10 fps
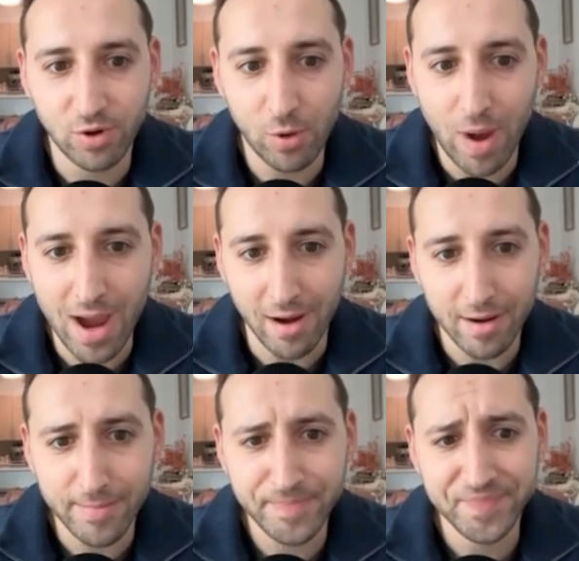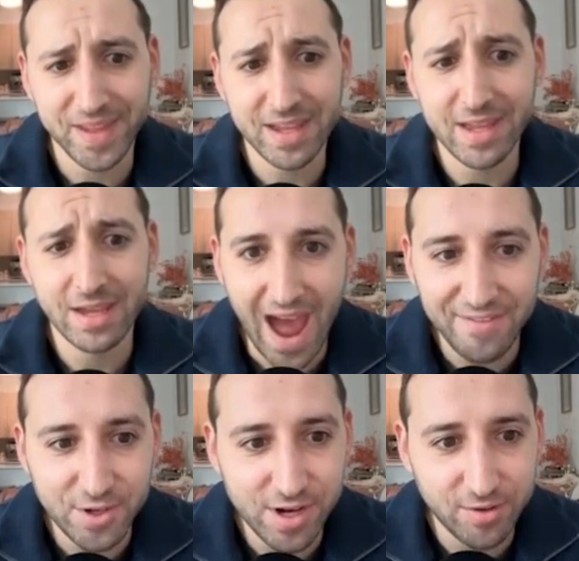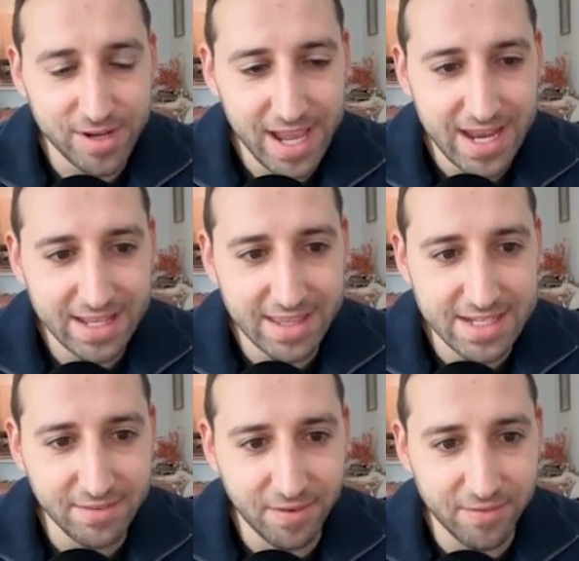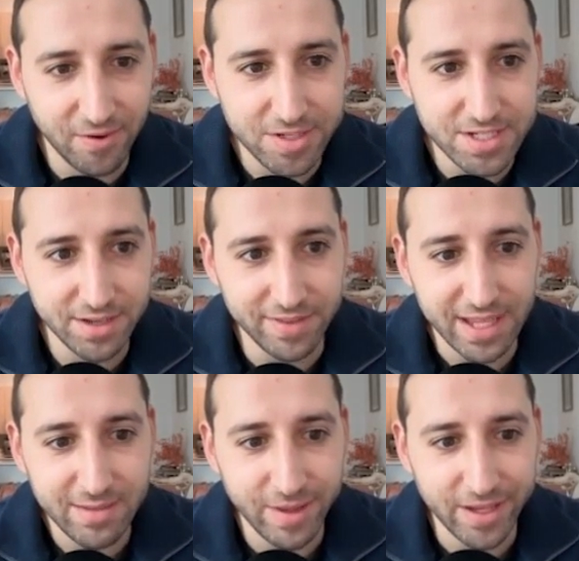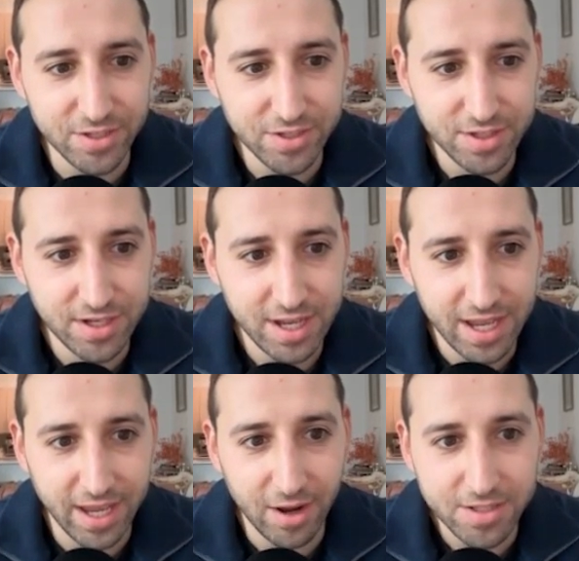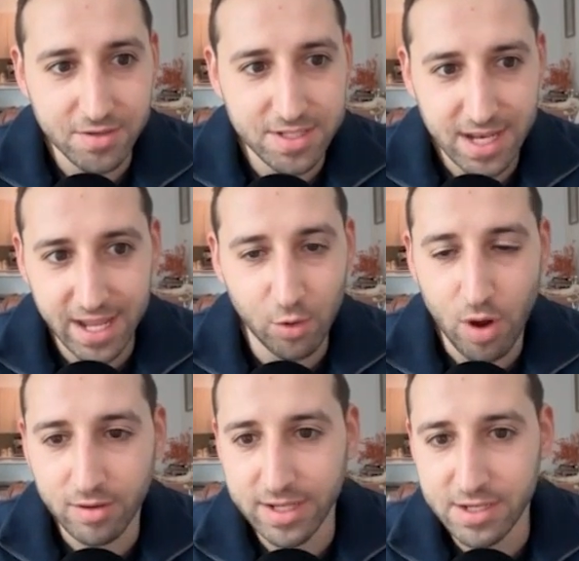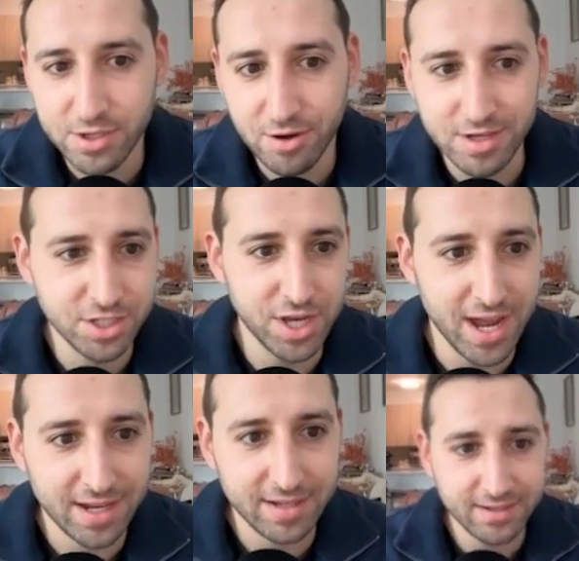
required. After it created the different versions of the image, it also did a quality assurance check.